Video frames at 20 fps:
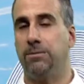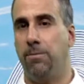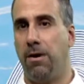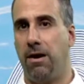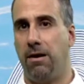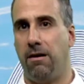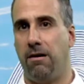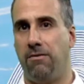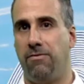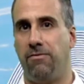butt
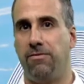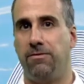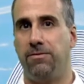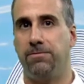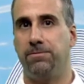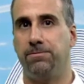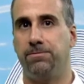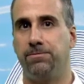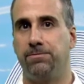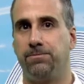off?
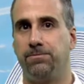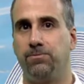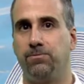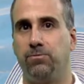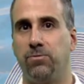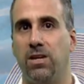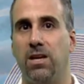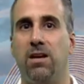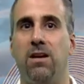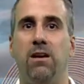
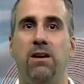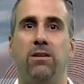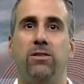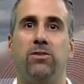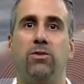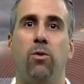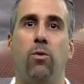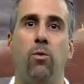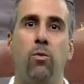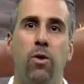
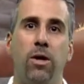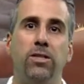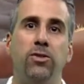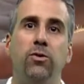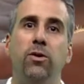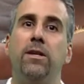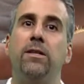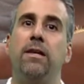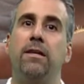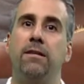So once you
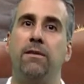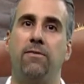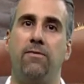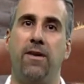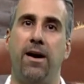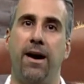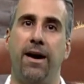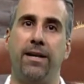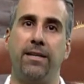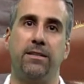
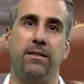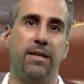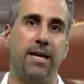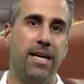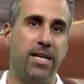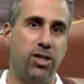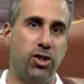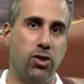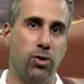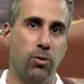identify the
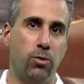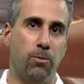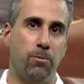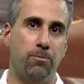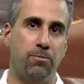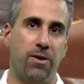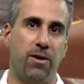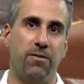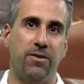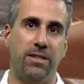issue
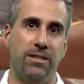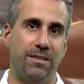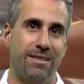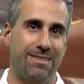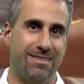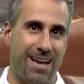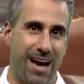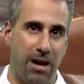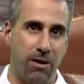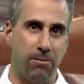of this
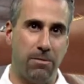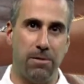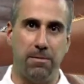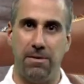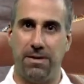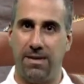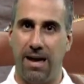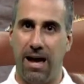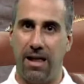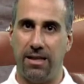entitlement
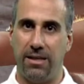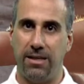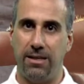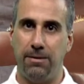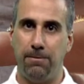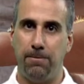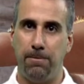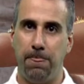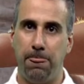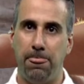mentality,
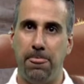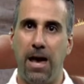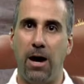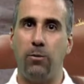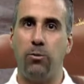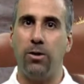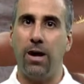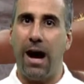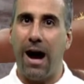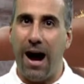I
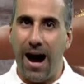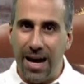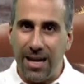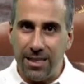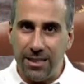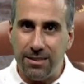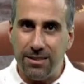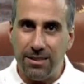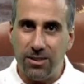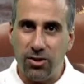would
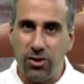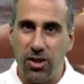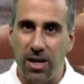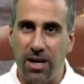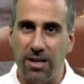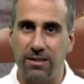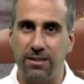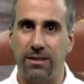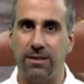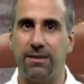highly
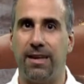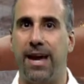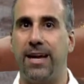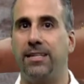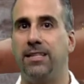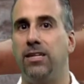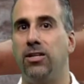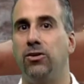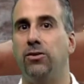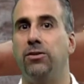suggest
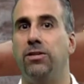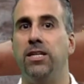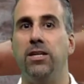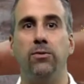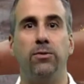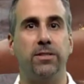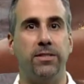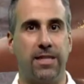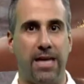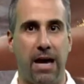contacting your
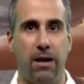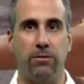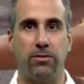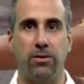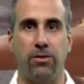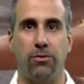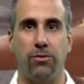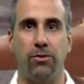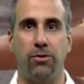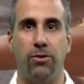nearest
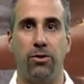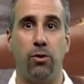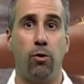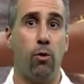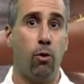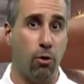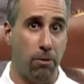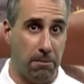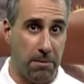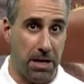counselor
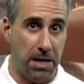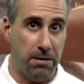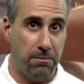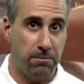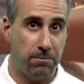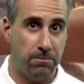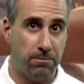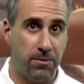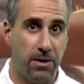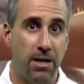or me
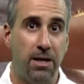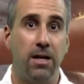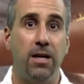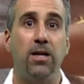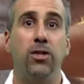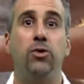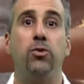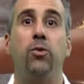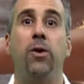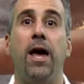
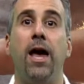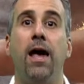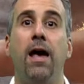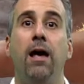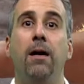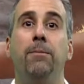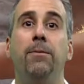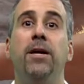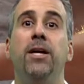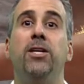to
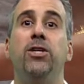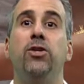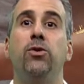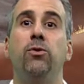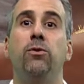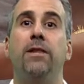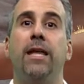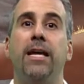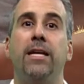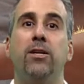help you
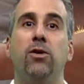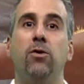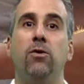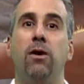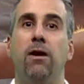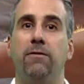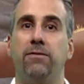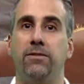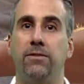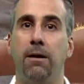let go
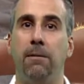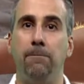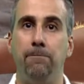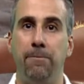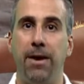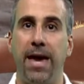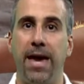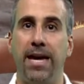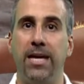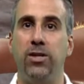of some
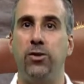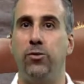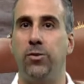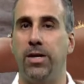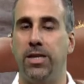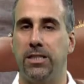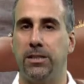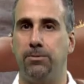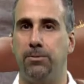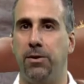pain you
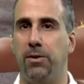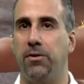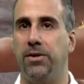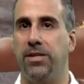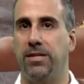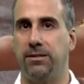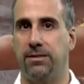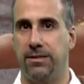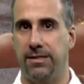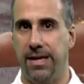
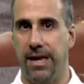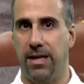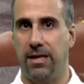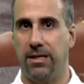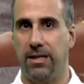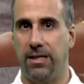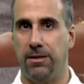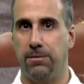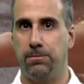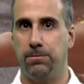experience daily.